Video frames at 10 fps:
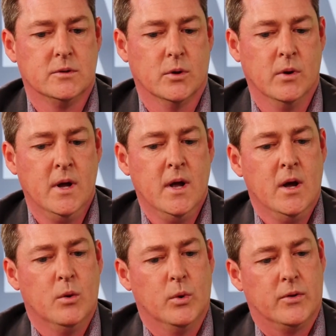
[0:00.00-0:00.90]
So
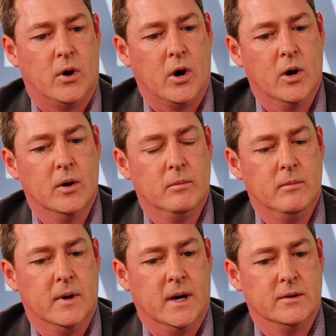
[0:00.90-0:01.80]
with our
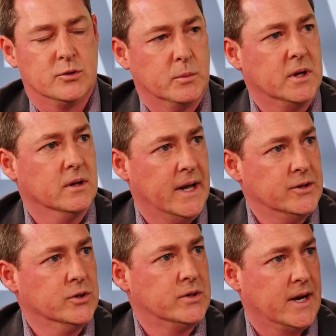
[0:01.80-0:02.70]
distributed
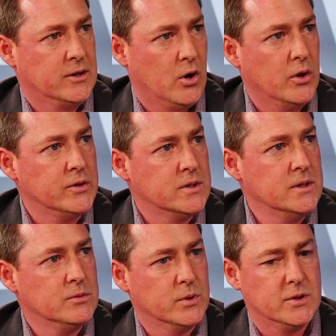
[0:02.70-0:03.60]
ledger
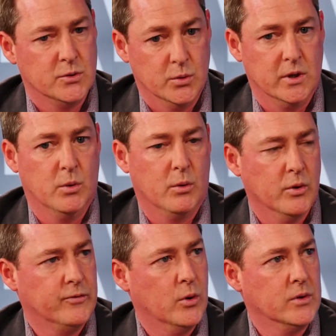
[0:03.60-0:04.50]
technologies, which is really what
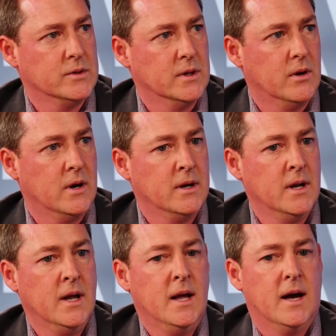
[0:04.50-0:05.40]
we're focusing
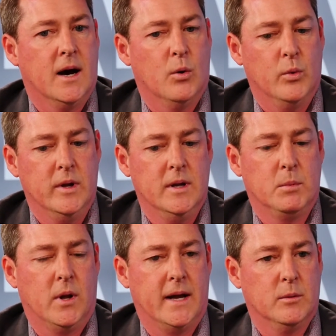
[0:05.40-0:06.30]
on, we
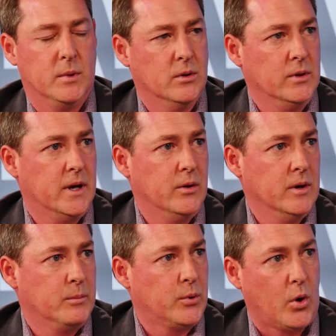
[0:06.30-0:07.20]
plan to build out
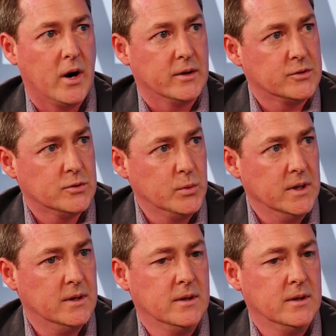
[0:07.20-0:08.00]
a product suite